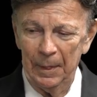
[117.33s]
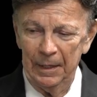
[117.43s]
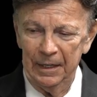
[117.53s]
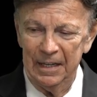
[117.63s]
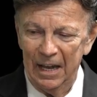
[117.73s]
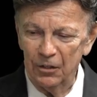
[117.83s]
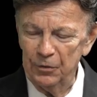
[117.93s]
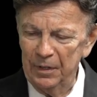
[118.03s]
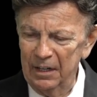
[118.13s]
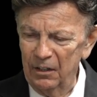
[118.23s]
he has
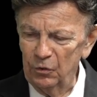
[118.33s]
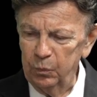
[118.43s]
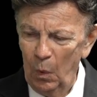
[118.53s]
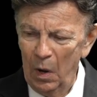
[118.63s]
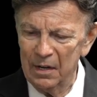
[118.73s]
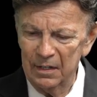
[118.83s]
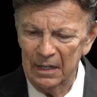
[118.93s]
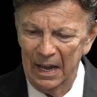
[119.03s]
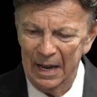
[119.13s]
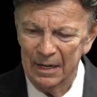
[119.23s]
made us one
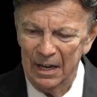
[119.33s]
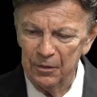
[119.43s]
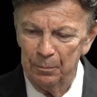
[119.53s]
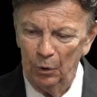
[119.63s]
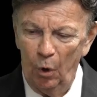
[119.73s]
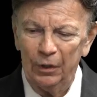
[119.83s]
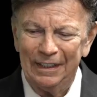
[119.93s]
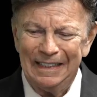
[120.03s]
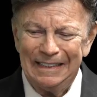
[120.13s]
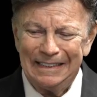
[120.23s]
and hath
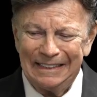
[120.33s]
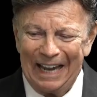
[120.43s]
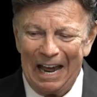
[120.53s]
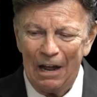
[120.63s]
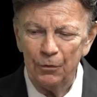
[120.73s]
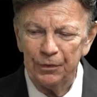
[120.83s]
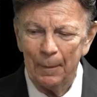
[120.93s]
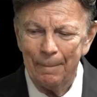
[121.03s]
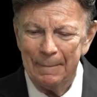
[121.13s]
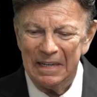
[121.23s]
broken down the
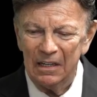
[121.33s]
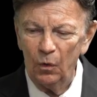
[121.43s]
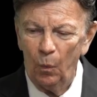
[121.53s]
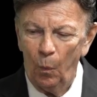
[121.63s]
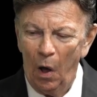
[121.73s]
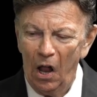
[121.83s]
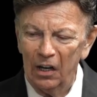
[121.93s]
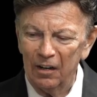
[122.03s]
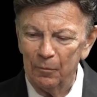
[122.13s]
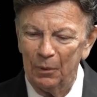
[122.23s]
middle wall
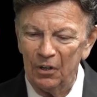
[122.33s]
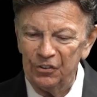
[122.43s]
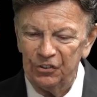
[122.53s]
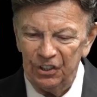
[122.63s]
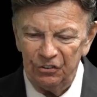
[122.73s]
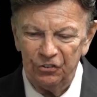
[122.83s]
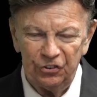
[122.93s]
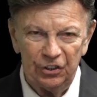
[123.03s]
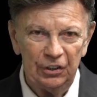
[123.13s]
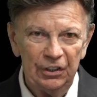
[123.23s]
of partition